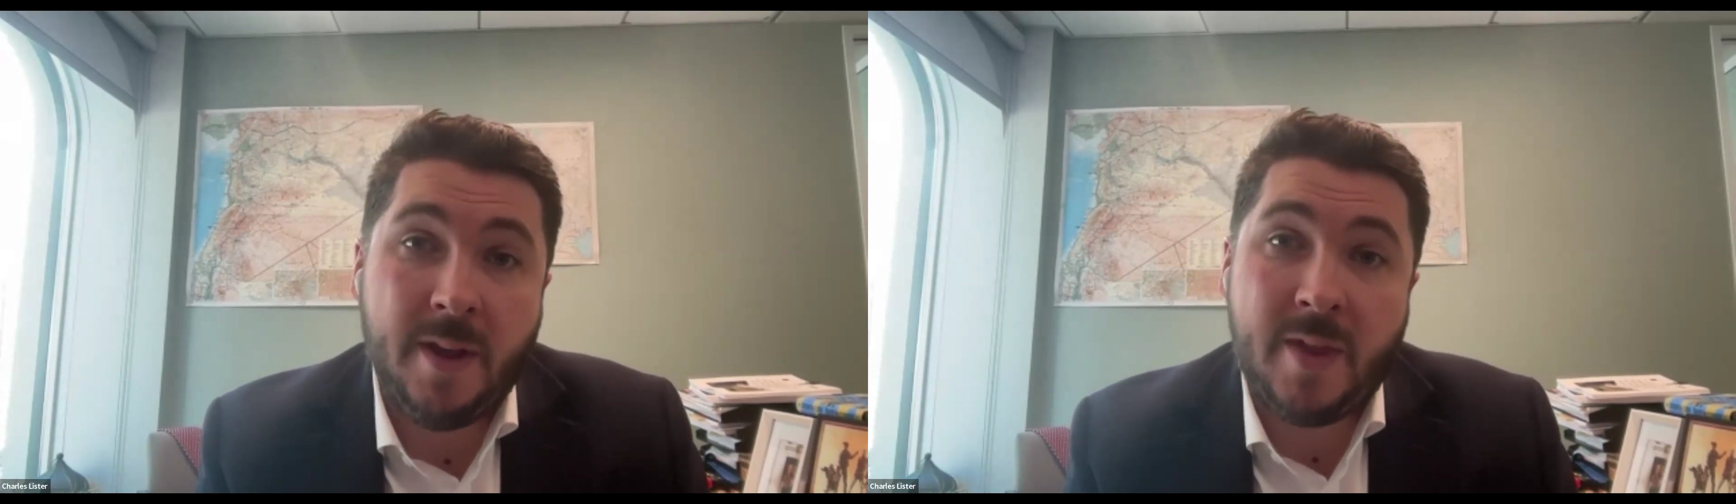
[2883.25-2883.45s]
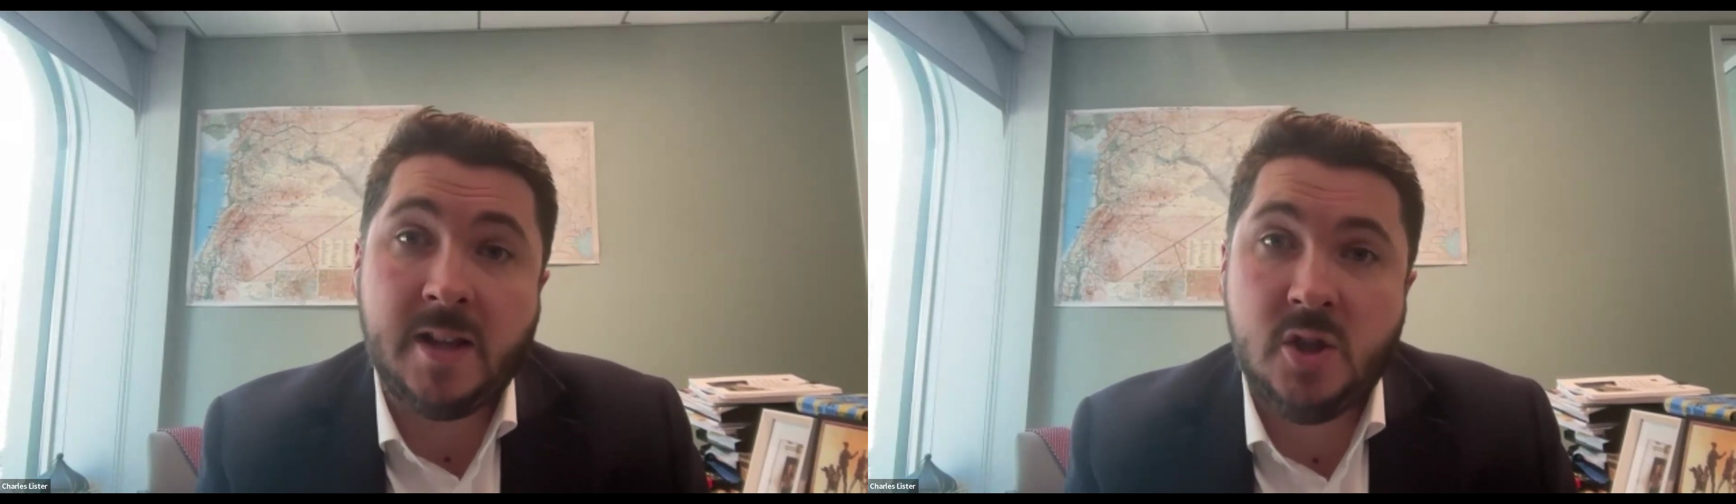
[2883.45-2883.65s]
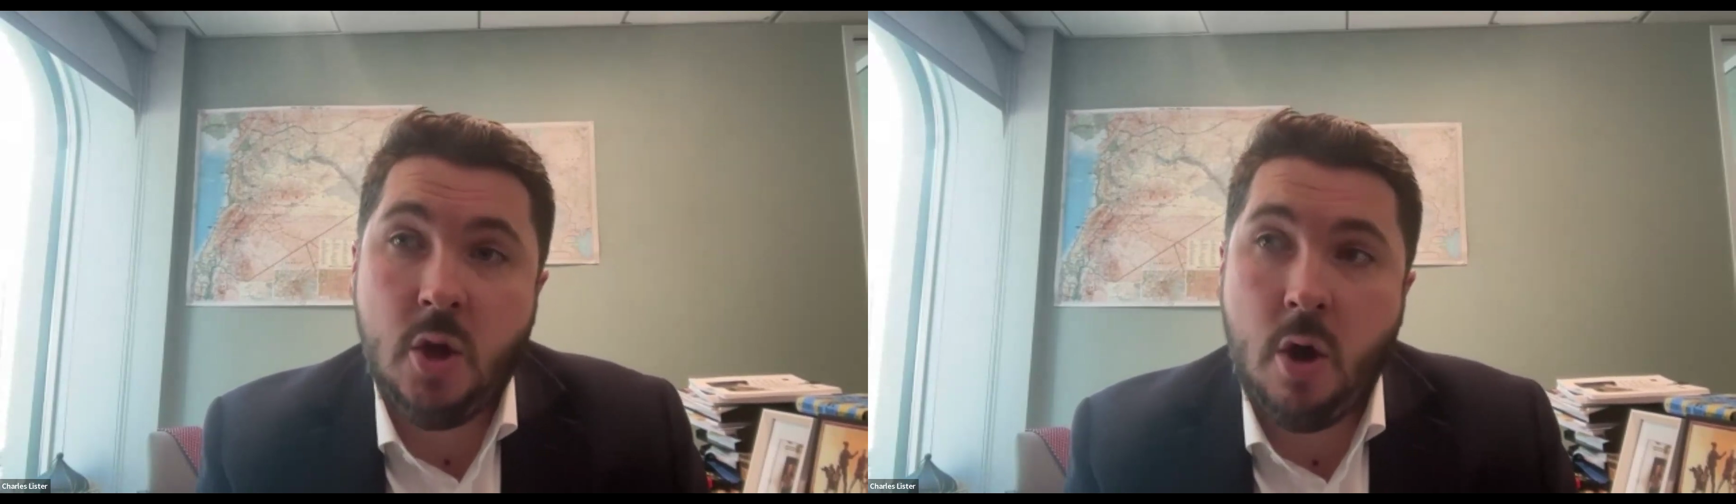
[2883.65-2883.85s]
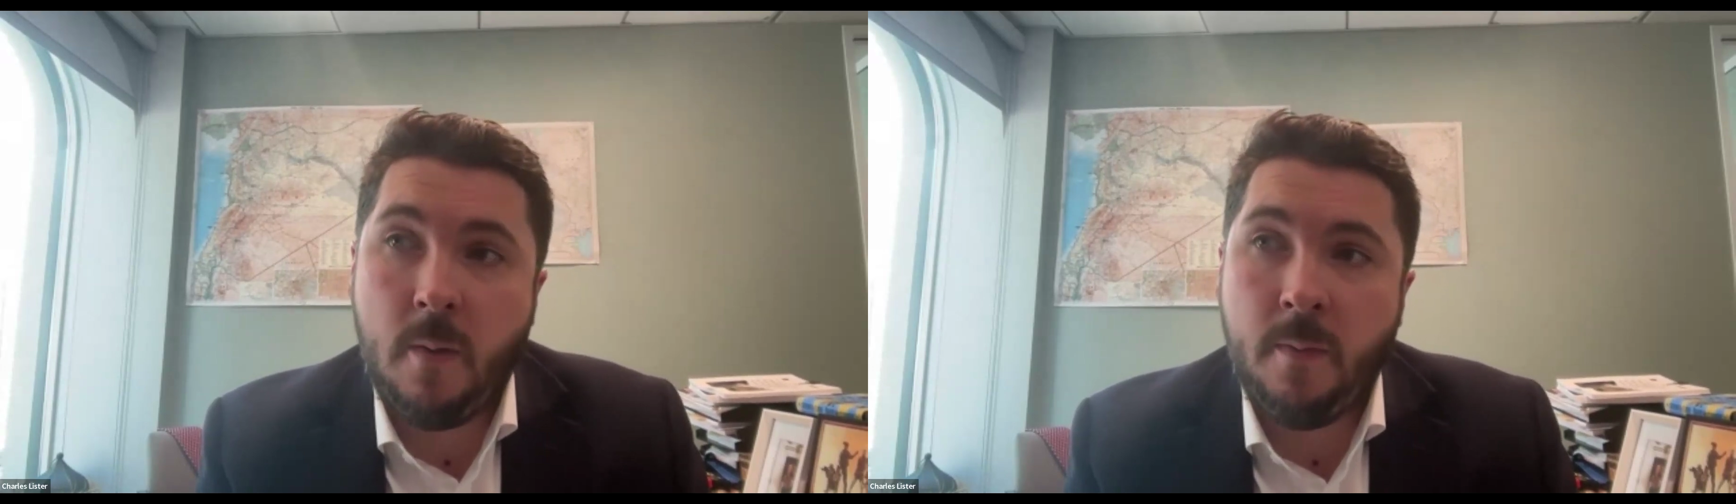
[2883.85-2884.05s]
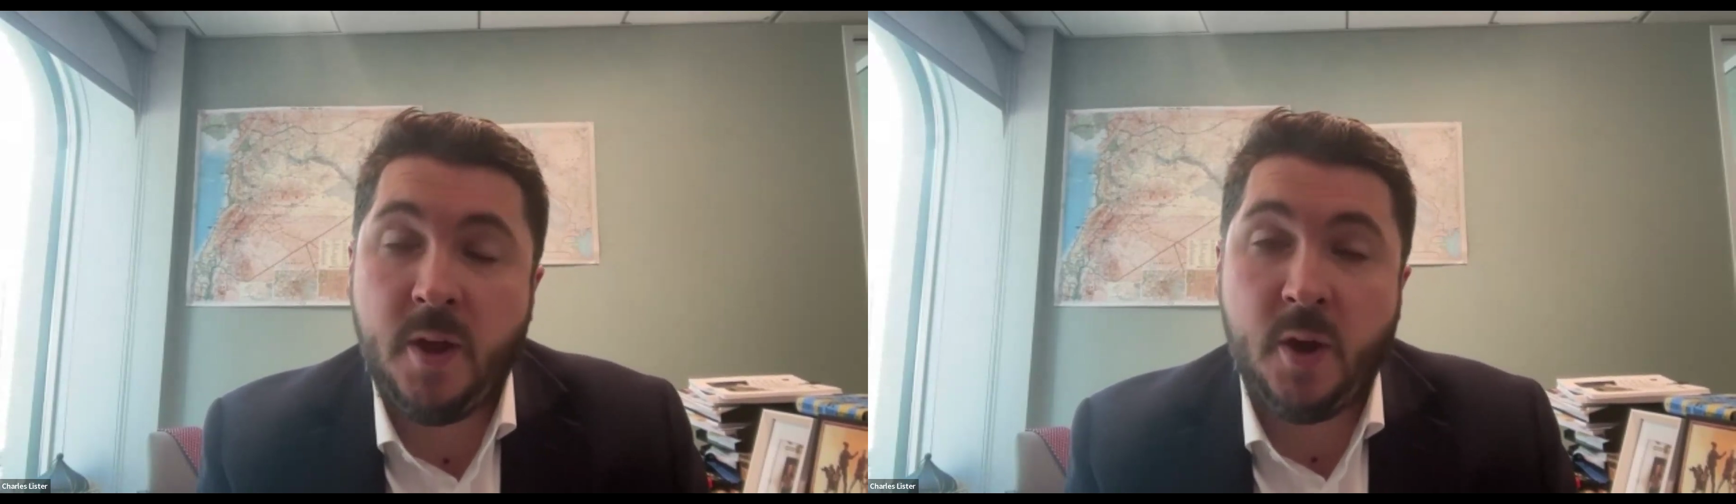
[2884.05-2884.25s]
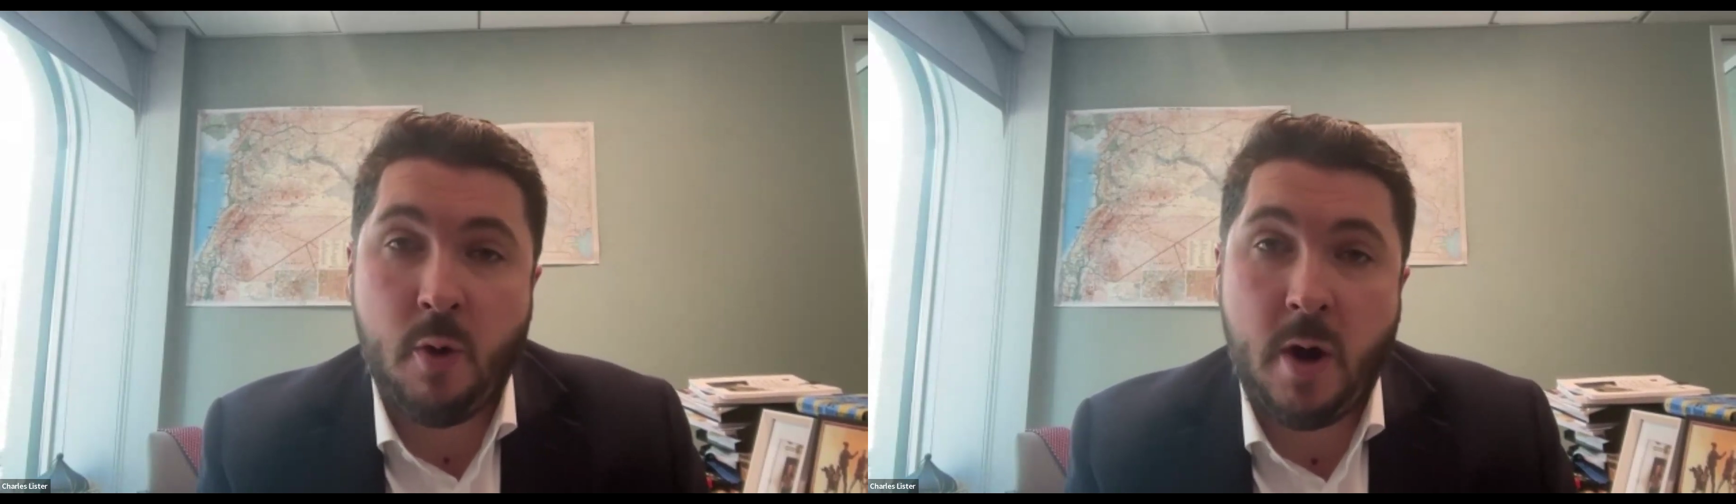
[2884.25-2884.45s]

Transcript: And that's not the